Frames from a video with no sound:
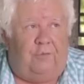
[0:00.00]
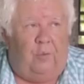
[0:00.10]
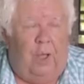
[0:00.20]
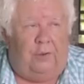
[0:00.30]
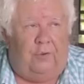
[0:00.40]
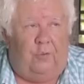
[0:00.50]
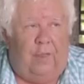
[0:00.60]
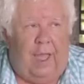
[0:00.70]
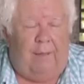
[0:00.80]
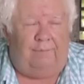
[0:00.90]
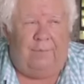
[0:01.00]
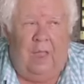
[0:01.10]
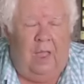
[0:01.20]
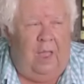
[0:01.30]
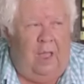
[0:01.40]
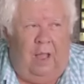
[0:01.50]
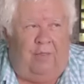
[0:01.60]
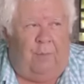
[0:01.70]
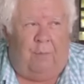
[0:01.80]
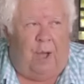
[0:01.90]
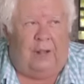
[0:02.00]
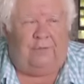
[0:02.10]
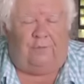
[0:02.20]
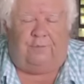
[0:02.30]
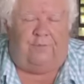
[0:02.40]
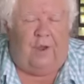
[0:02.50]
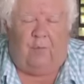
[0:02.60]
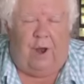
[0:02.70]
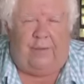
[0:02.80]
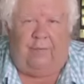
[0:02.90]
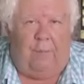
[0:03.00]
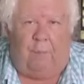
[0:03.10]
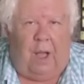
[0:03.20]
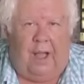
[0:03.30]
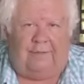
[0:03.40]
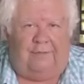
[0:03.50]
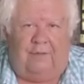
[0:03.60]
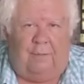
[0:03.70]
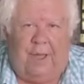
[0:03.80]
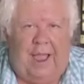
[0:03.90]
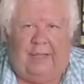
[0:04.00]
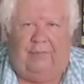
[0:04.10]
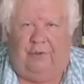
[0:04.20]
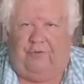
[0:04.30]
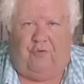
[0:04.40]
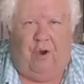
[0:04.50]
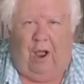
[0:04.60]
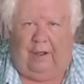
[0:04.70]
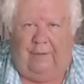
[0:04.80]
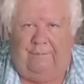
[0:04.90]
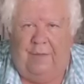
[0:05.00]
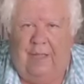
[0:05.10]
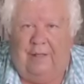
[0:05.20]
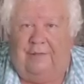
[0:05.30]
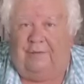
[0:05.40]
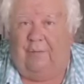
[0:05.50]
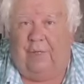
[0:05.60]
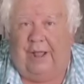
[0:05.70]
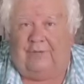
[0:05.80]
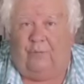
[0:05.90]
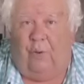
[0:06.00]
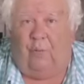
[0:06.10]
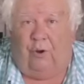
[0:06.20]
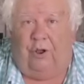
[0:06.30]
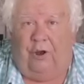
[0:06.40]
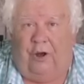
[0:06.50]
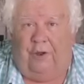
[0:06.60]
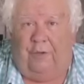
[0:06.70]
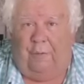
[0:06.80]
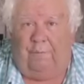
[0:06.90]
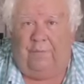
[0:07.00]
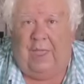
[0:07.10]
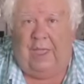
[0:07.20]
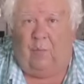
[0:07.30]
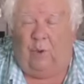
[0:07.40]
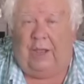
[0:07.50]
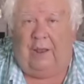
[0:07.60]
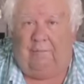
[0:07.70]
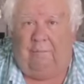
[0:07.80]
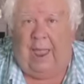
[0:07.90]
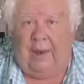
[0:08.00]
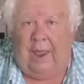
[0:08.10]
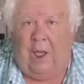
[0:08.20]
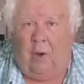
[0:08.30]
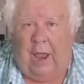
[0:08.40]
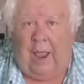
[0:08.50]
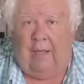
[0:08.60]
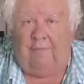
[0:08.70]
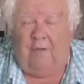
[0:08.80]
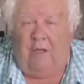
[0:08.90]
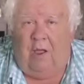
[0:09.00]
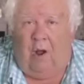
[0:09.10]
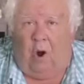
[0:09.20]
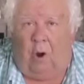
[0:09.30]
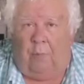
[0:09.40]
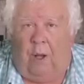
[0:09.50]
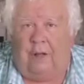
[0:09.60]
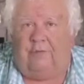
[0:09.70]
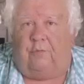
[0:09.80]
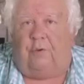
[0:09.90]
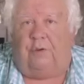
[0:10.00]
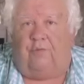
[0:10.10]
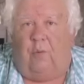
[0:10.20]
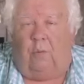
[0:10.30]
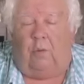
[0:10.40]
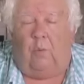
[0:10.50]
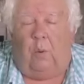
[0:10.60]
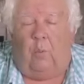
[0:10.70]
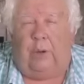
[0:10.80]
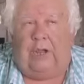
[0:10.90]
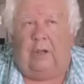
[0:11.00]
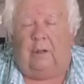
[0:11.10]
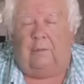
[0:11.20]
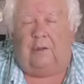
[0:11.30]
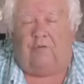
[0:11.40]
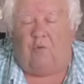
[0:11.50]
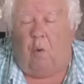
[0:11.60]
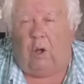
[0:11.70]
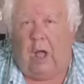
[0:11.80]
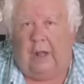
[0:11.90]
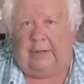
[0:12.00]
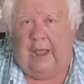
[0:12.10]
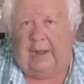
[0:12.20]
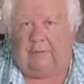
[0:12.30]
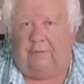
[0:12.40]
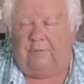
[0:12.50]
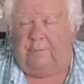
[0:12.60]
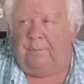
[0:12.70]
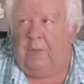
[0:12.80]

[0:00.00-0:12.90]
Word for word: to do that. The modules fit right in the box in the back of the truck, so that's what we're going to do. And we now have our module controller where we can control contactors,